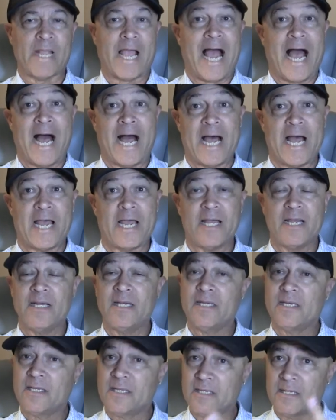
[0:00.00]
I,
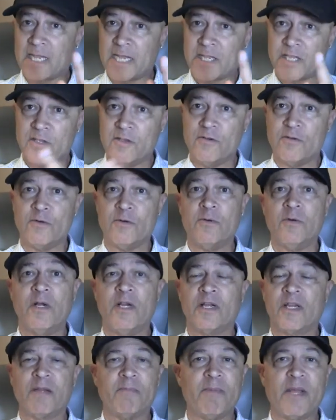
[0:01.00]
like you,
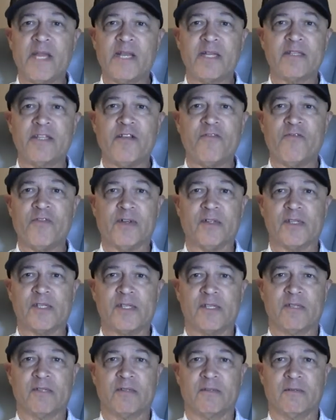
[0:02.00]
can make a
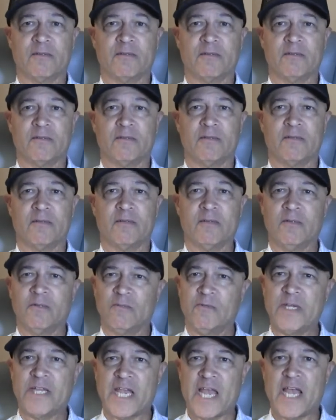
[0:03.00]
difference.
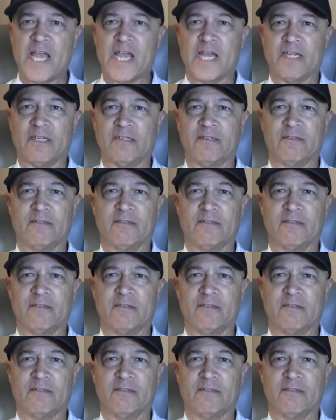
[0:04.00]
We can.